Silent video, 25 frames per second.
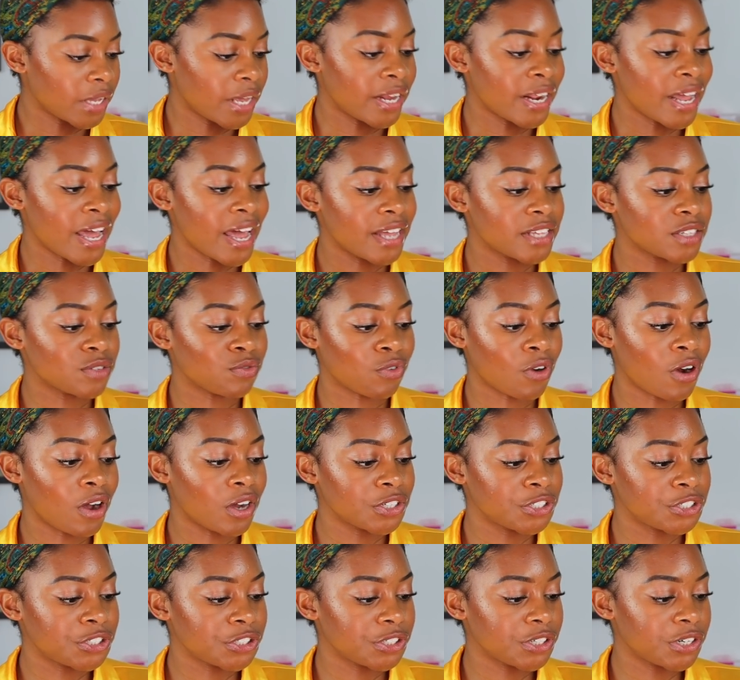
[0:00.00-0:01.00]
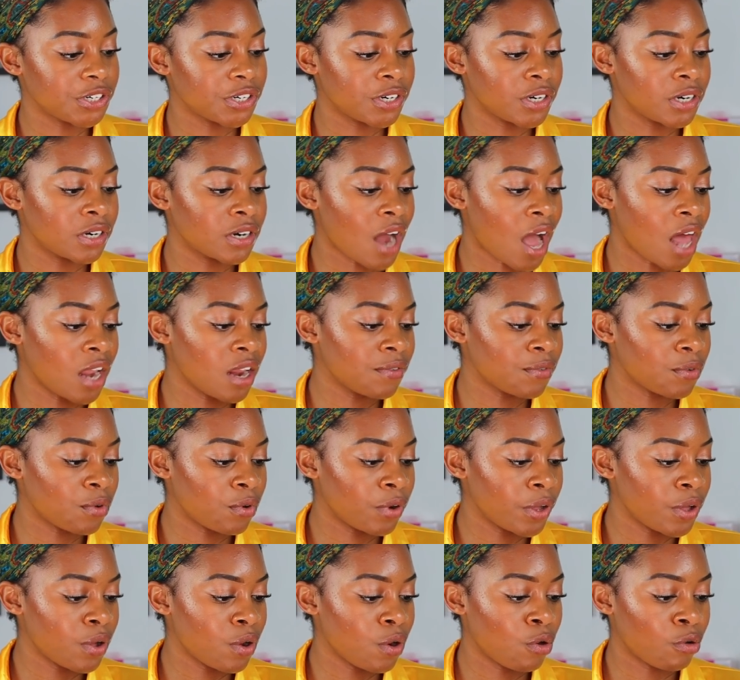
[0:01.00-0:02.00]
It has raw sugar, olive
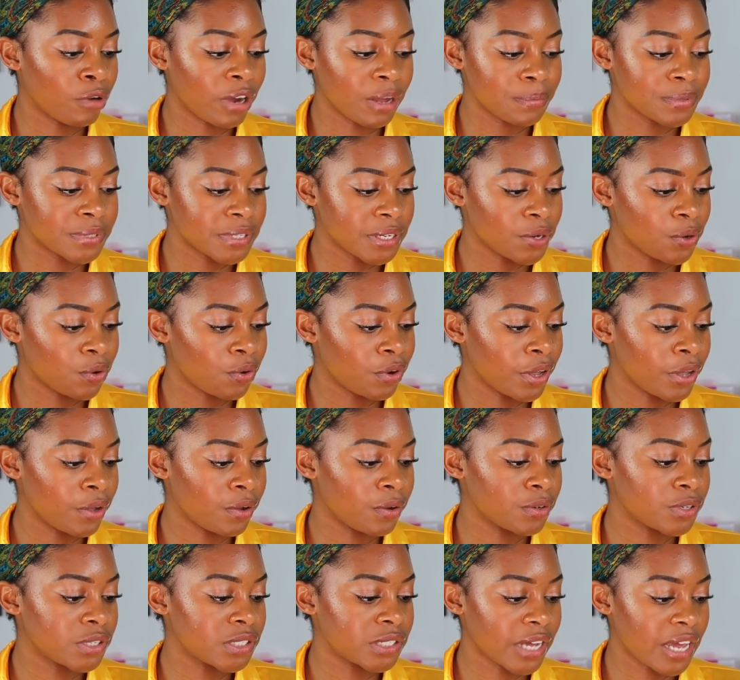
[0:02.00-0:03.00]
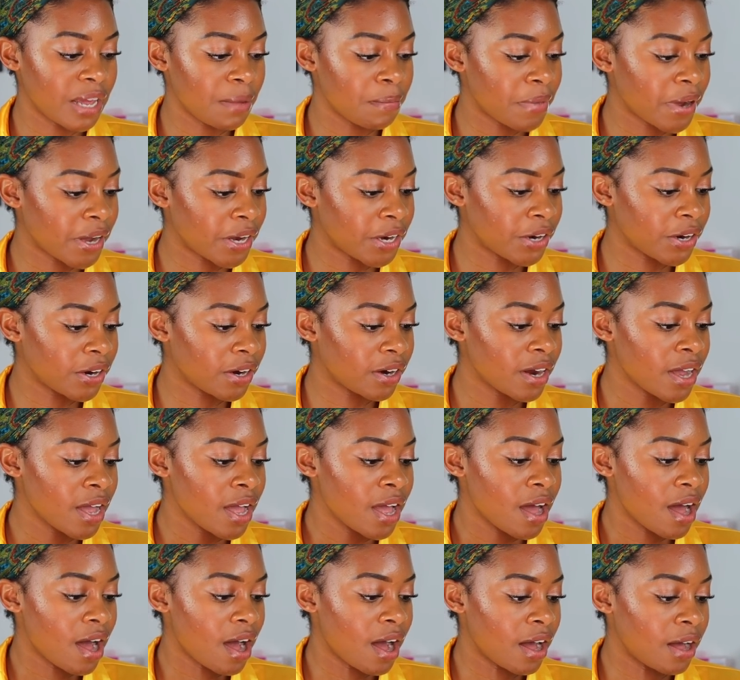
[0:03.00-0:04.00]
oil, grapeseed oil, shea butter,
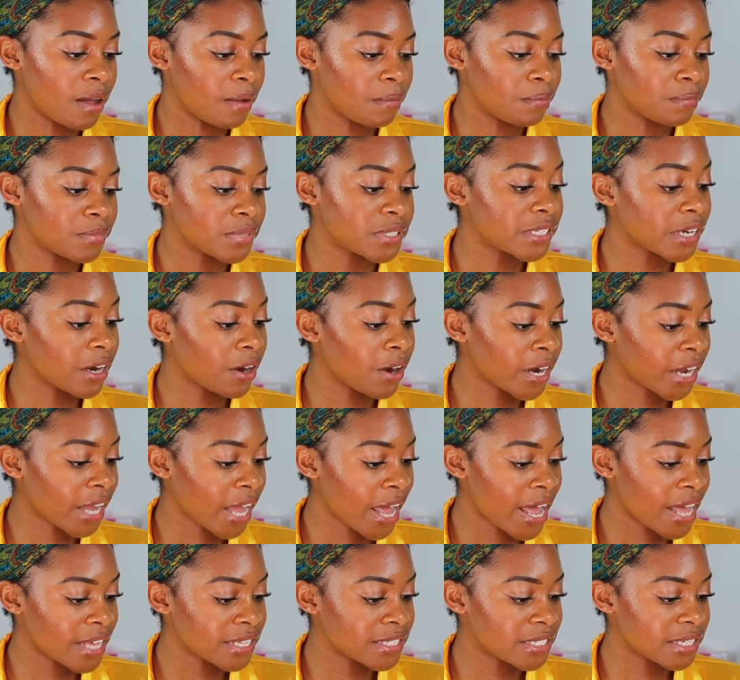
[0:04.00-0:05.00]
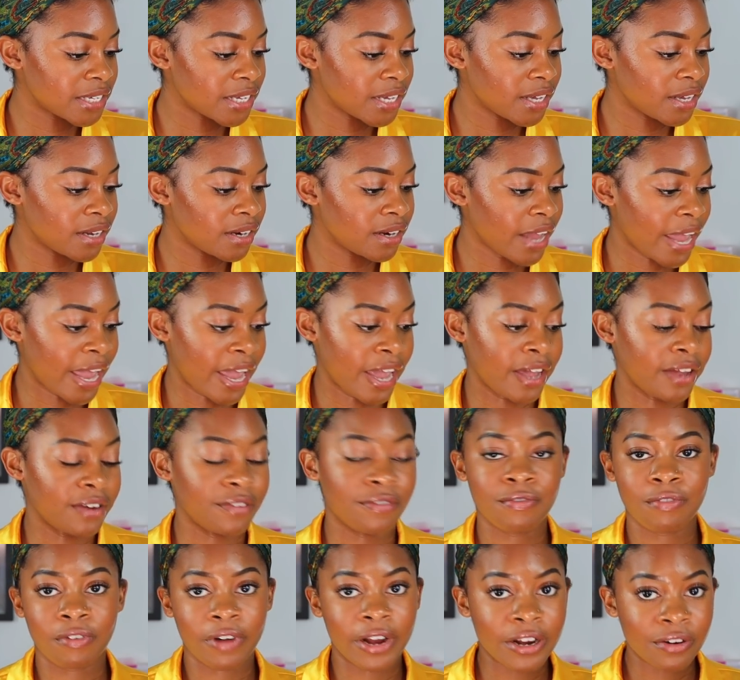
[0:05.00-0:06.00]
stearic acid, and
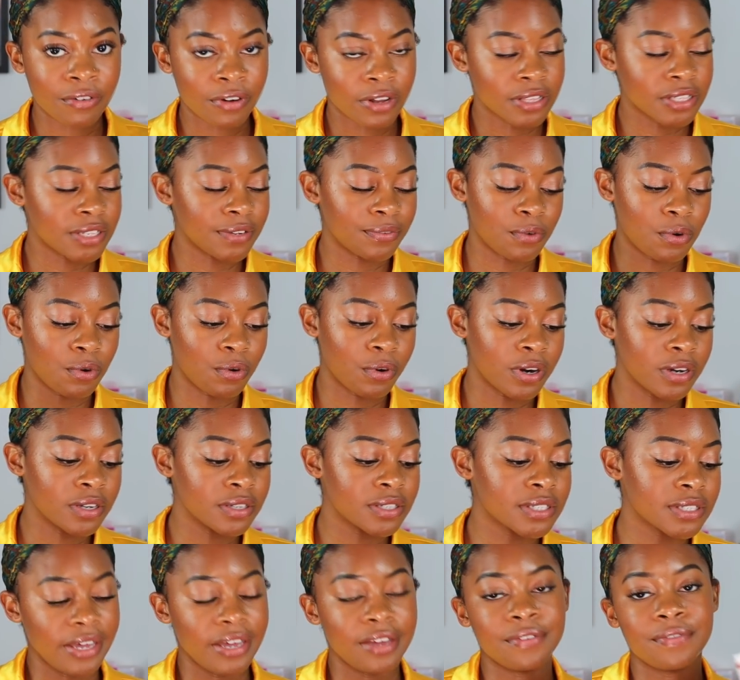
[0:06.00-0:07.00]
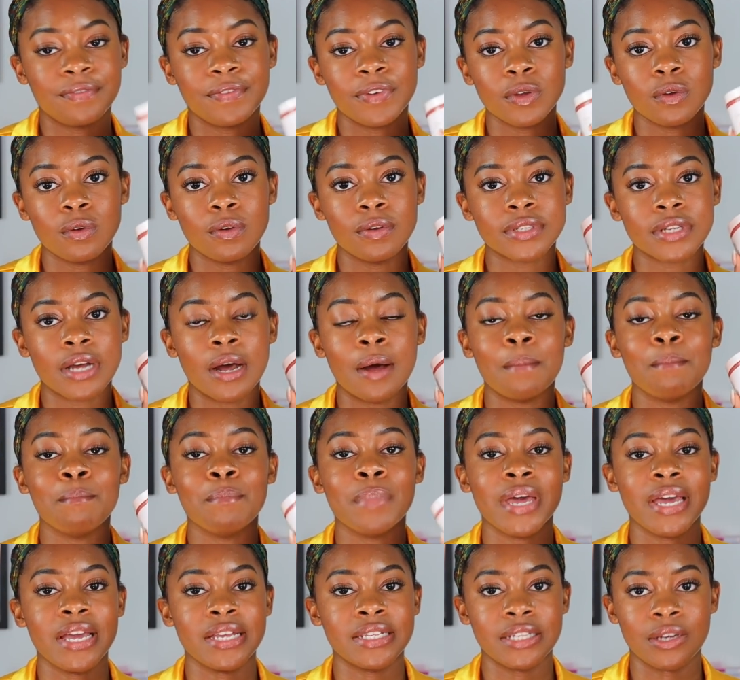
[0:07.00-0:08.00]
fragrance, of course. It feels
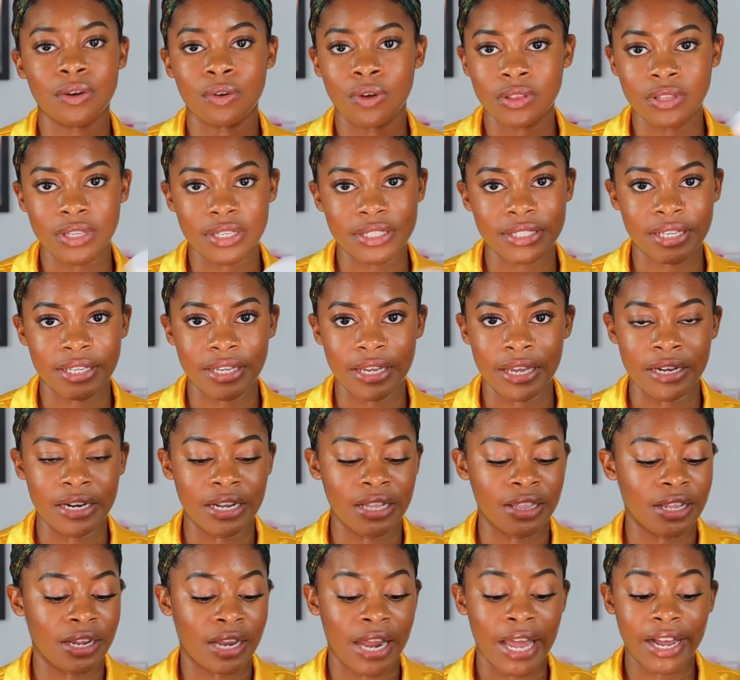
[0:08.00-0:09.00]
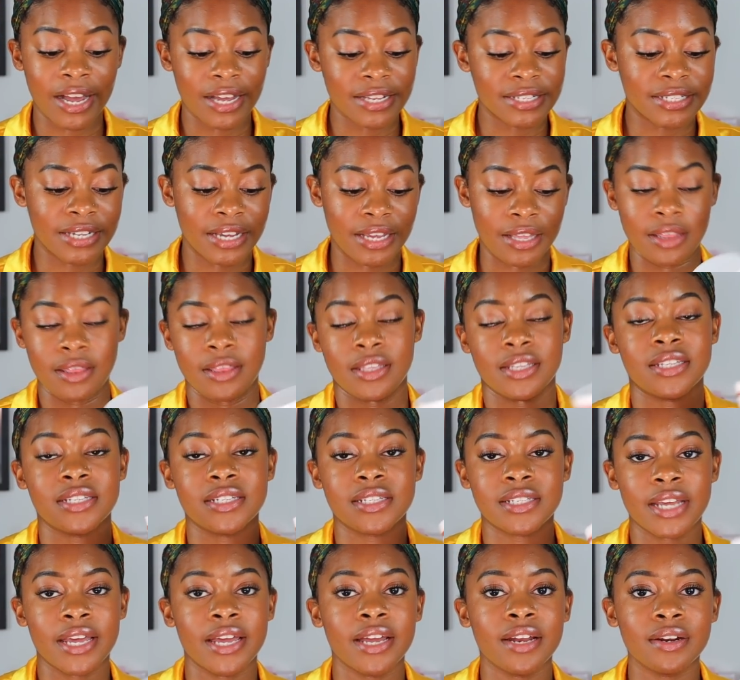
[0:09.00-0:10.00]
amazing on the skin. And then, like I said, the
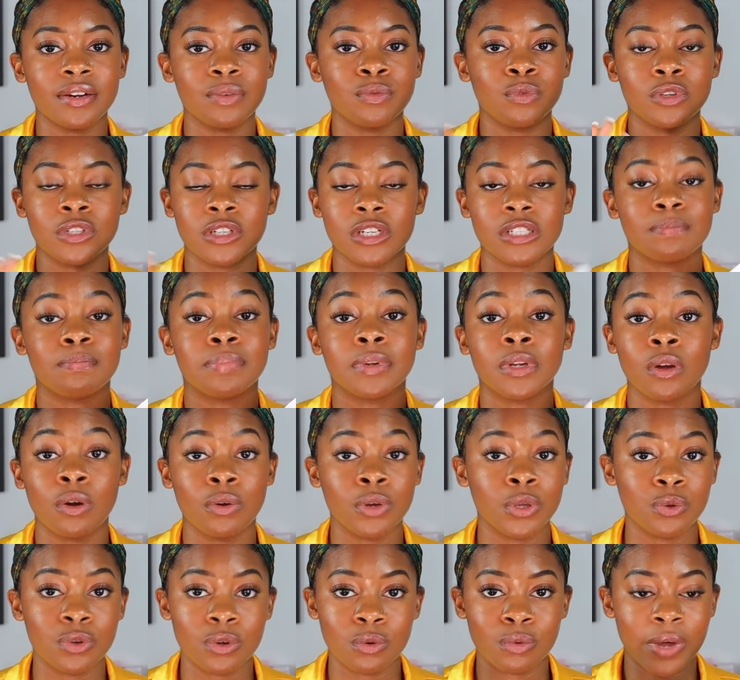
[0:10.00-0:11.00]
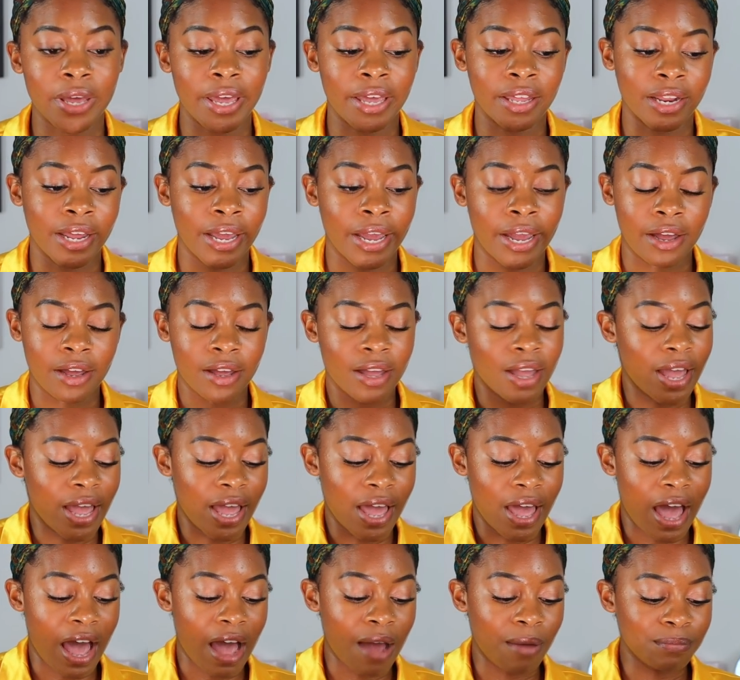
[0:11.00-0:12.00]
scent will just blow you away. Like,
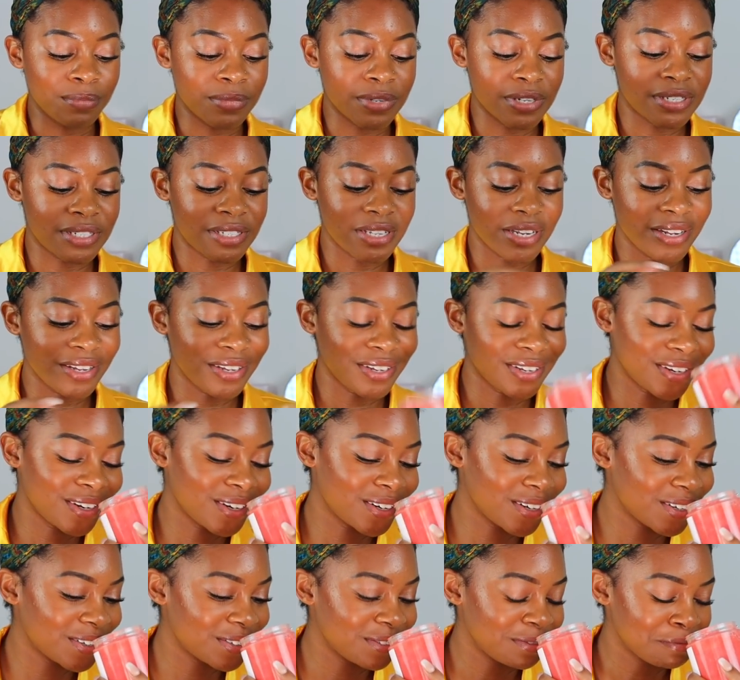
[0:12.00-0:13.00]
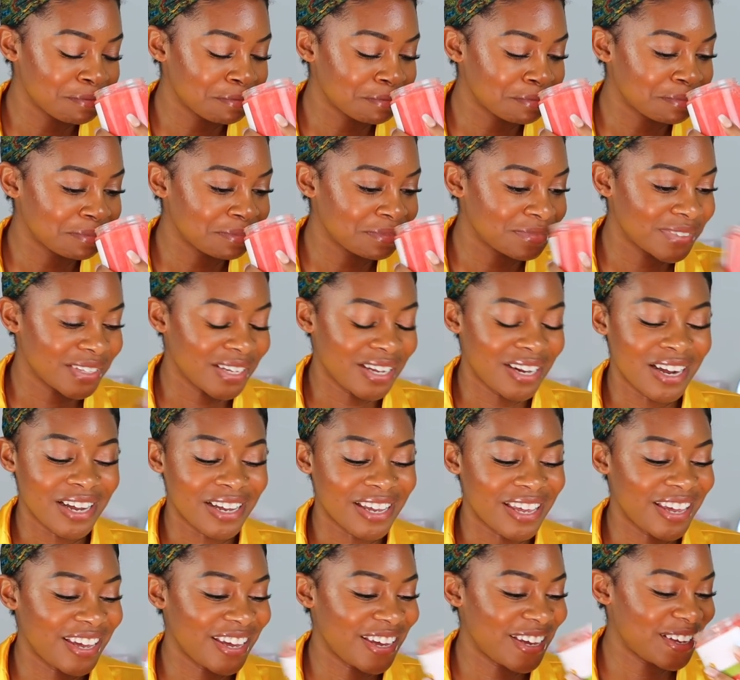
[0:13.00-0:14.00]
I'm just sitting here and I
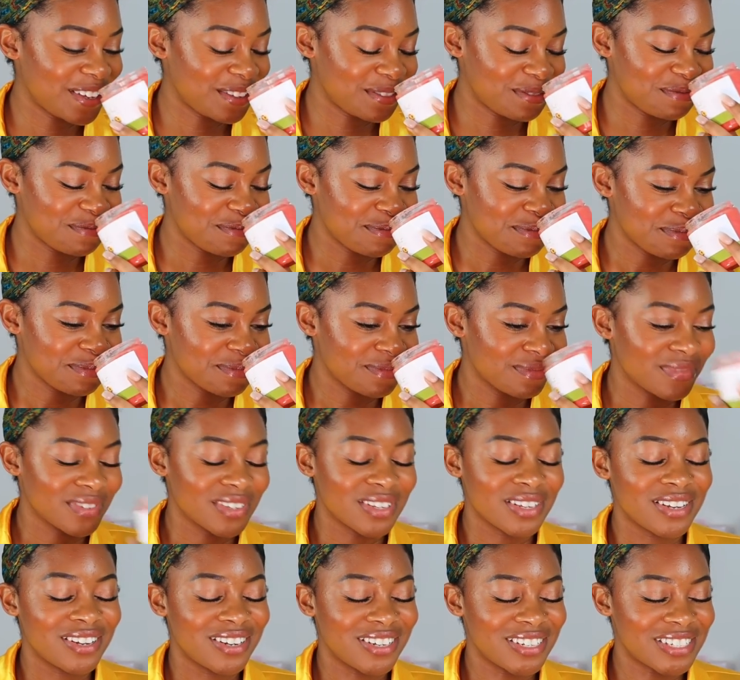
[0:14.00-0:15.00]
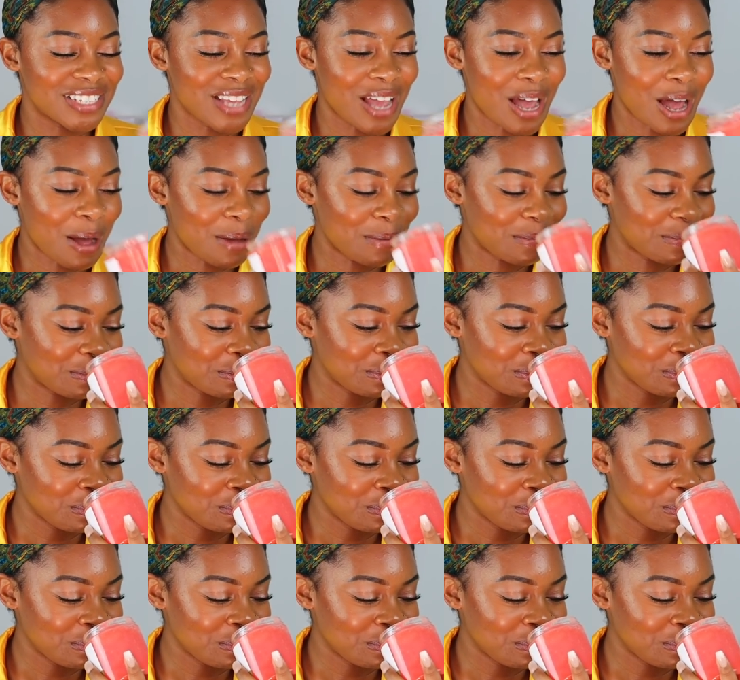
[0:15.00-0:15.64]
can't stop